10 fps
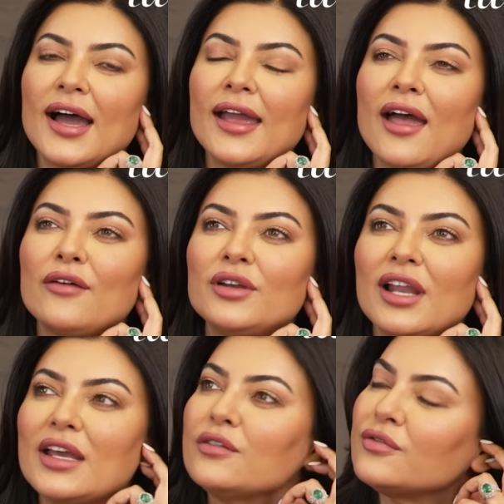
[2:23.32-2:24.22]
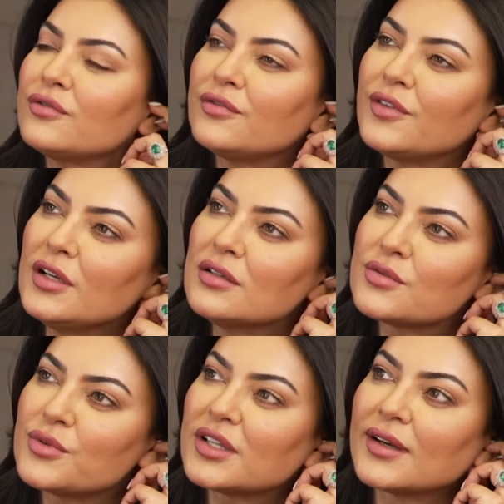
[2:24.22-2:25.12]
I have a life filled
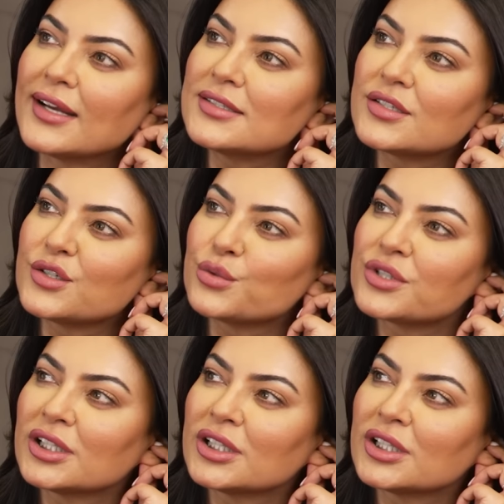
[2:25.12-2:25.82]
with gratitude,